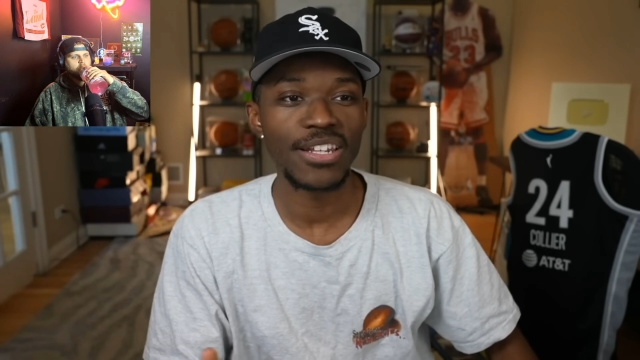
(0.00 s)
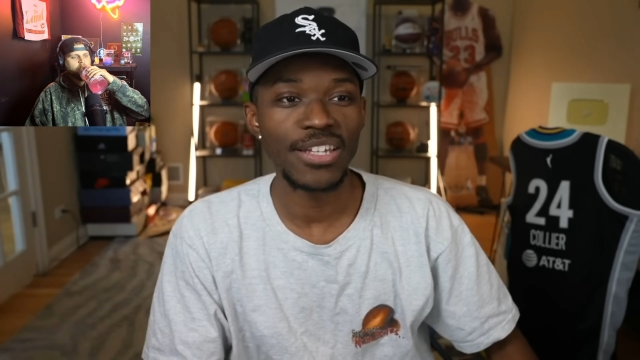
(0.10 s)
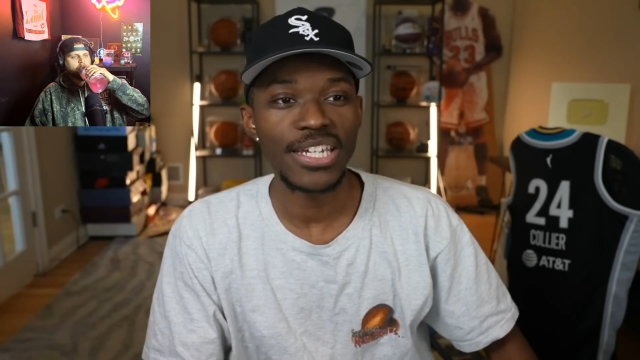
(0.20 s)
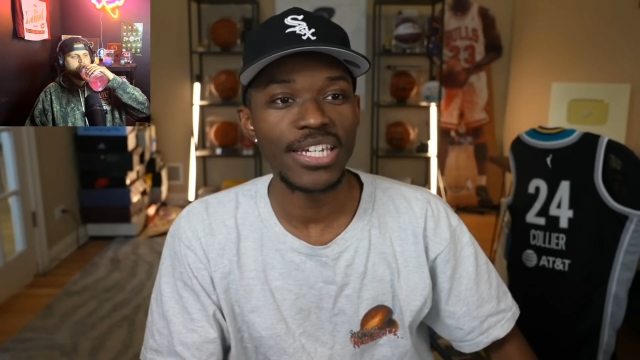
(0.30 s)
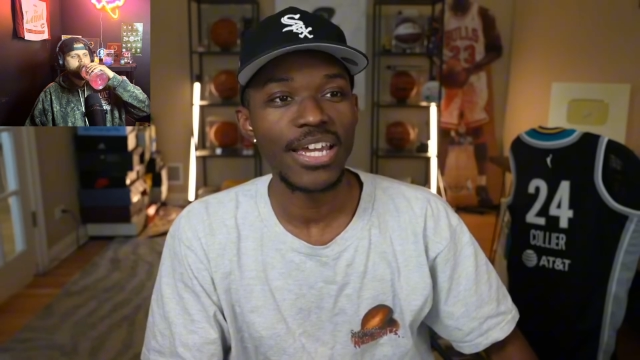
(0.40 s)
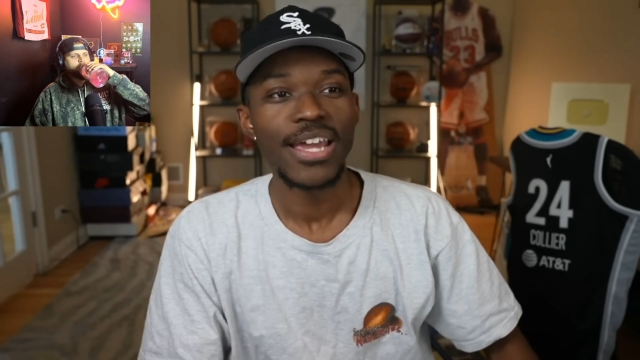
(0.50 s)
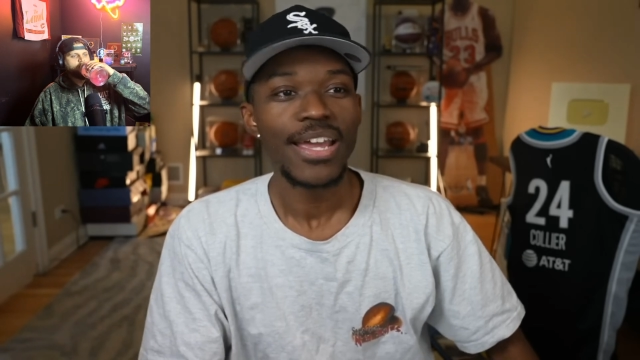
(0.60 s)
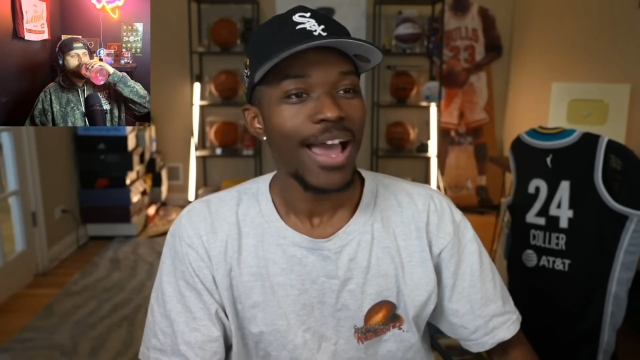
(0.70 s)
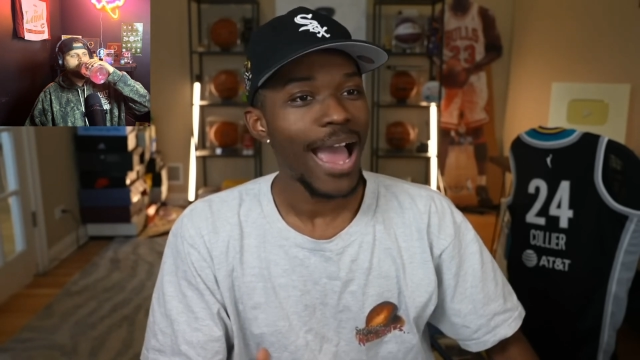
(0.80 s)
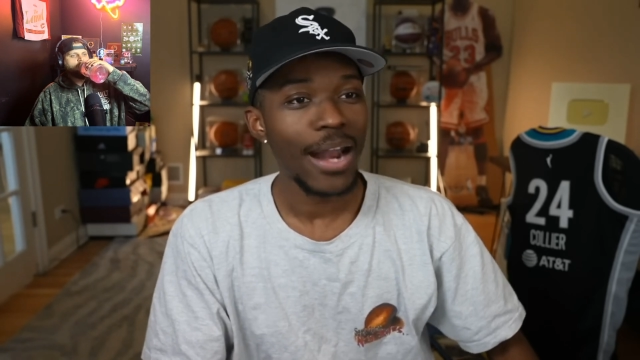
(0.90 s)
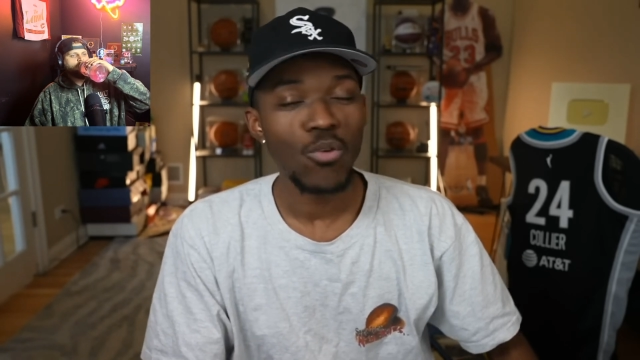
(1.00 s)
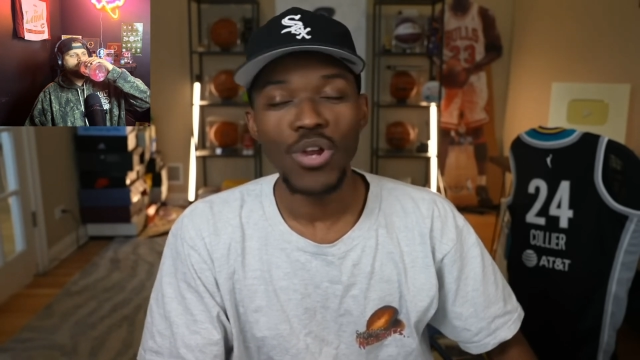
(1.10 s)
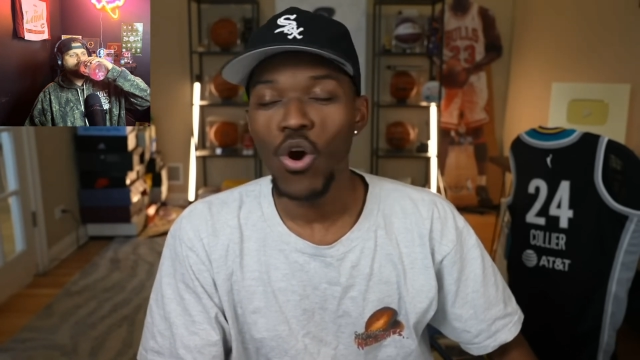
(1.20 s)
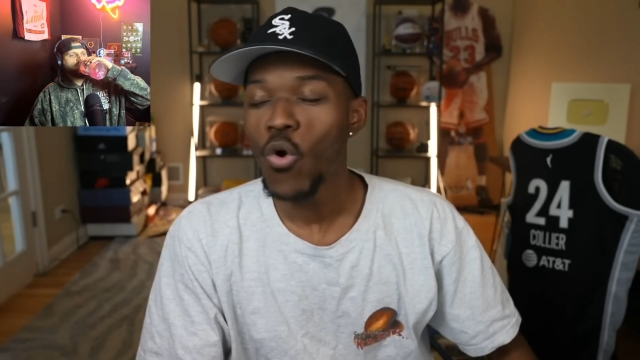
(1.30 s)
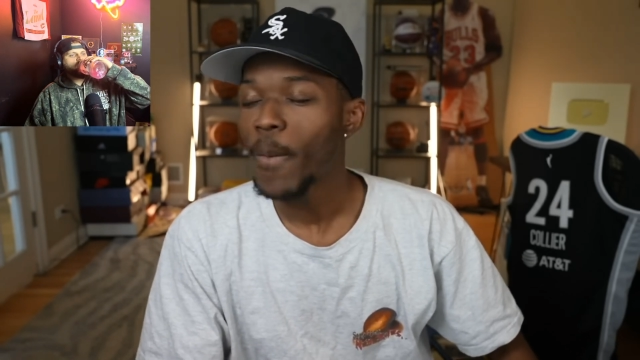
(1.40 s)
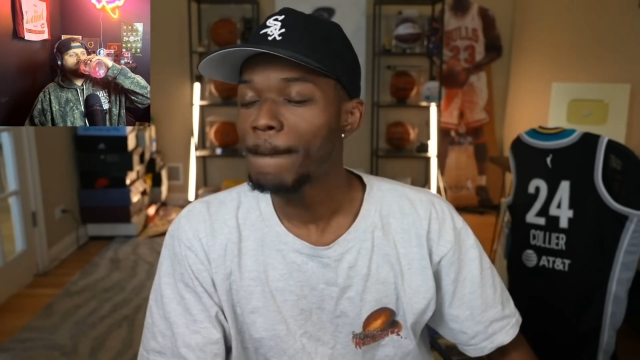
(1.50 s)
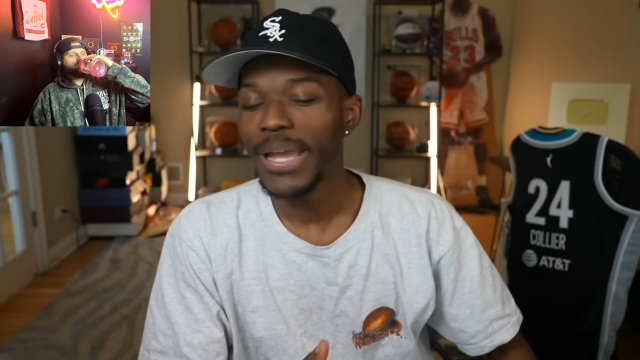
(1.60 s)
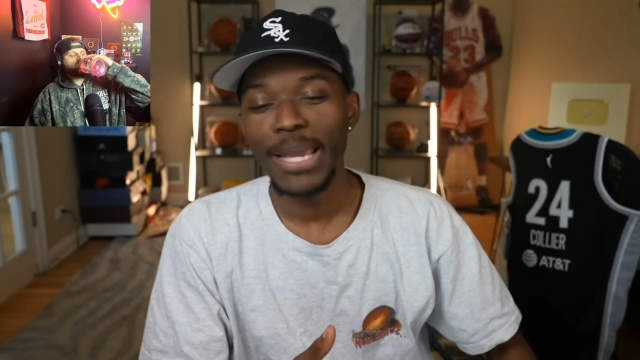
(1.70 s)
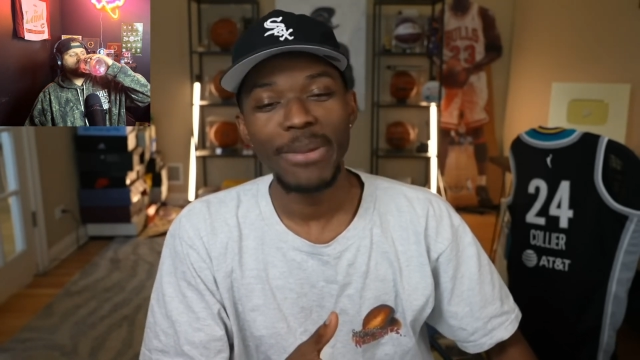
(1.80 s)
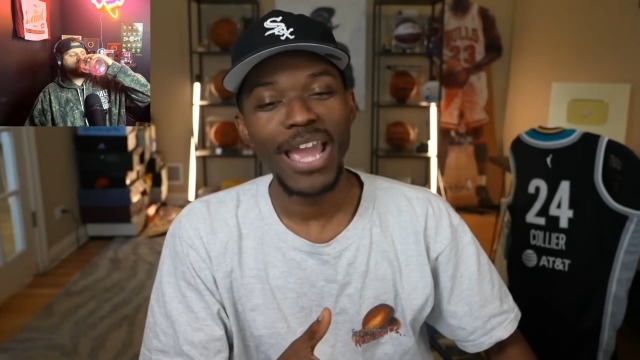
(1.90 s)
the league. I don't know.
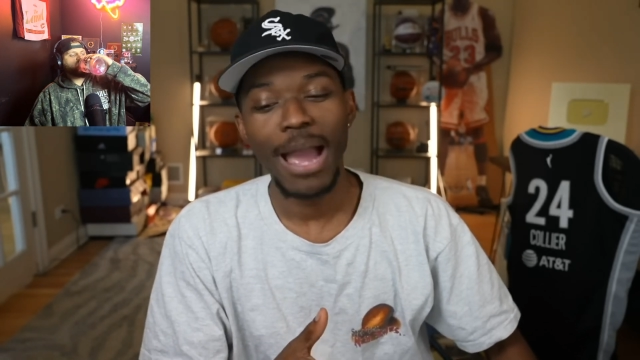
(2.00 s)
Maybe